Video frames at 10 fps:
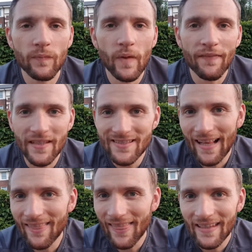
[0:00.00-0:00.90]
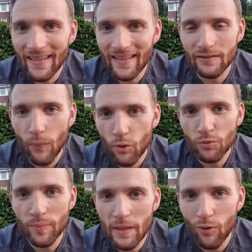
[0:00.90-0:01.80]
And the sad thing is, most
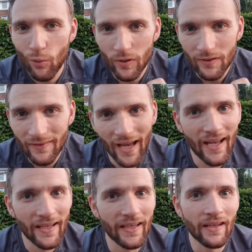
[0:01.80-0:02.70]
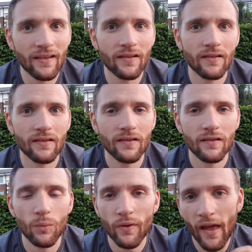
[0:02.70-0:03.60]
people will die
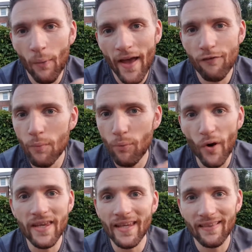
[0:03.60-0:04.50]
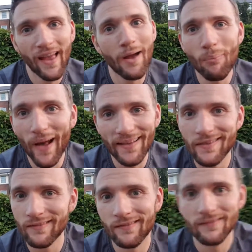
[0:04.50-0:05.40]
without ever breaking that pattern.